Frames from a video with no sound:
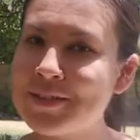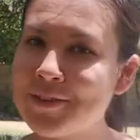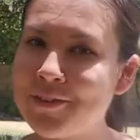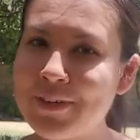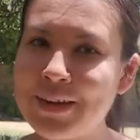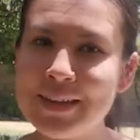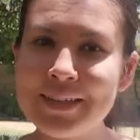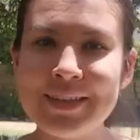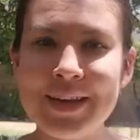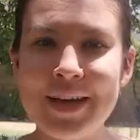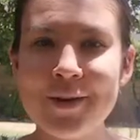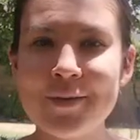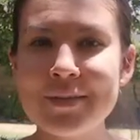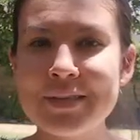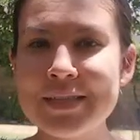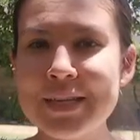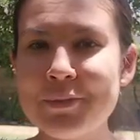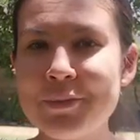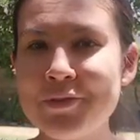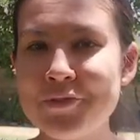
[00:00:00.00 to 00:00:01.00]
to write down
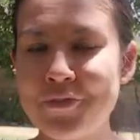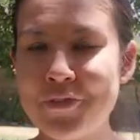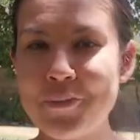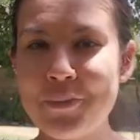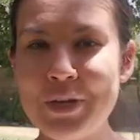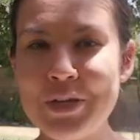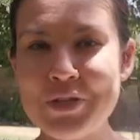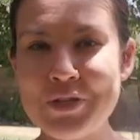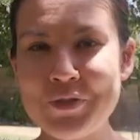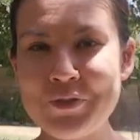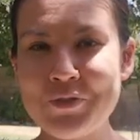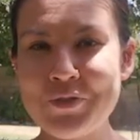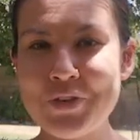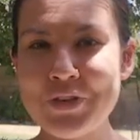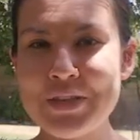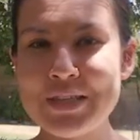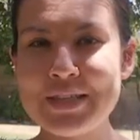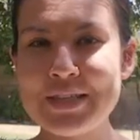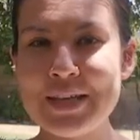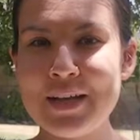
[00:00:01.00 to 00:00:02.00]
some information for
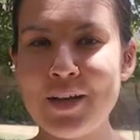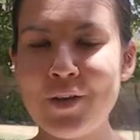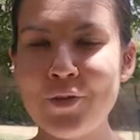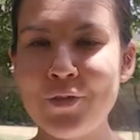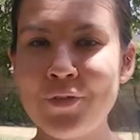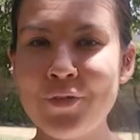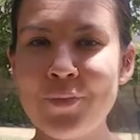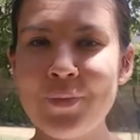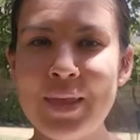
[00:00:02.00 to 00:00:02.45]
yourself